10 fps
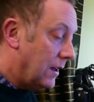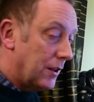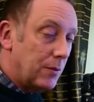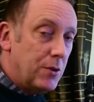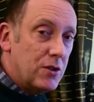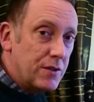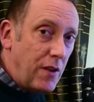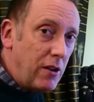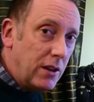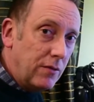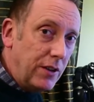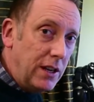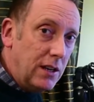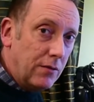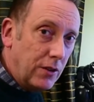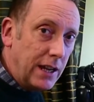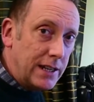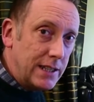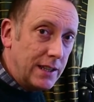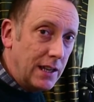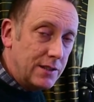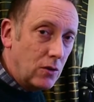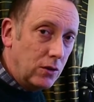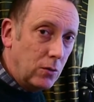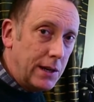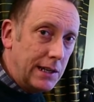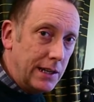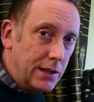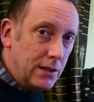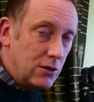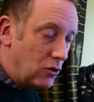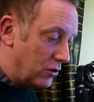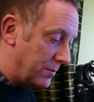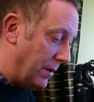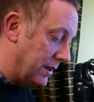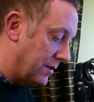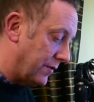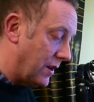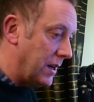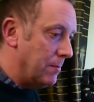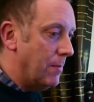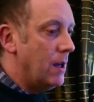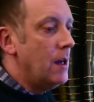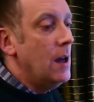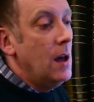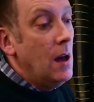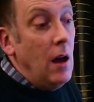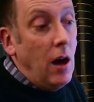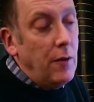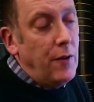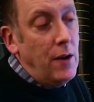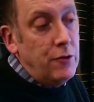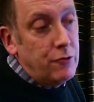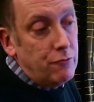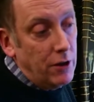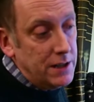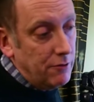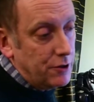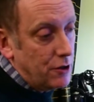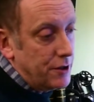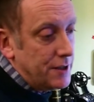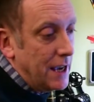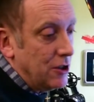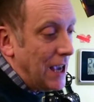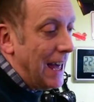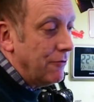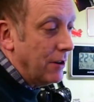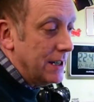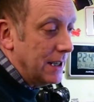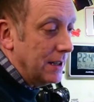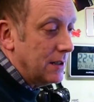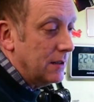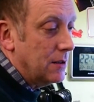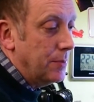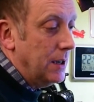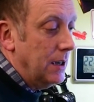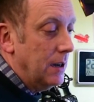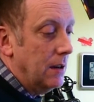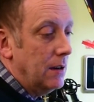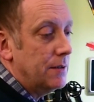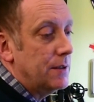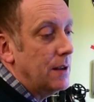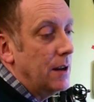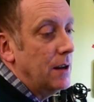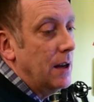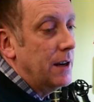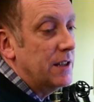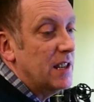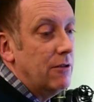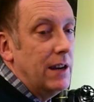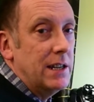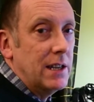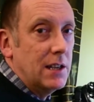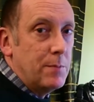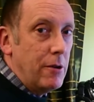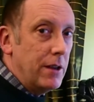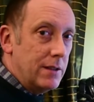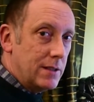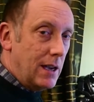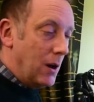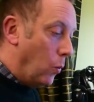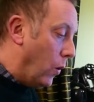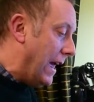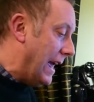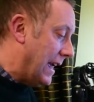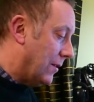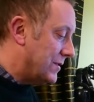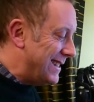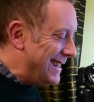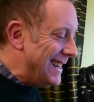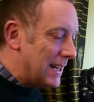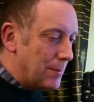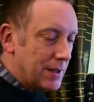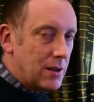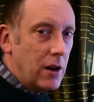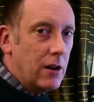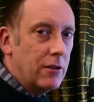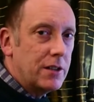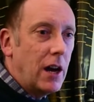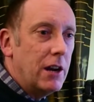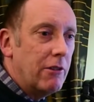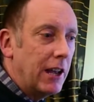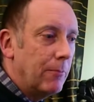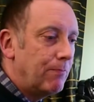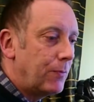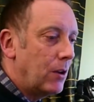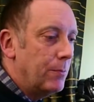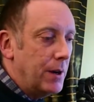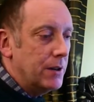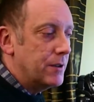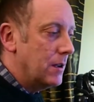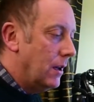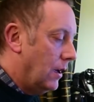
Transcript: The computer is very convenient for getting things done quickly and in a short space of time. I found writing Return to Segish, handwriting it, to be an exhilarating experience in a way. It was a little bit tiring compared to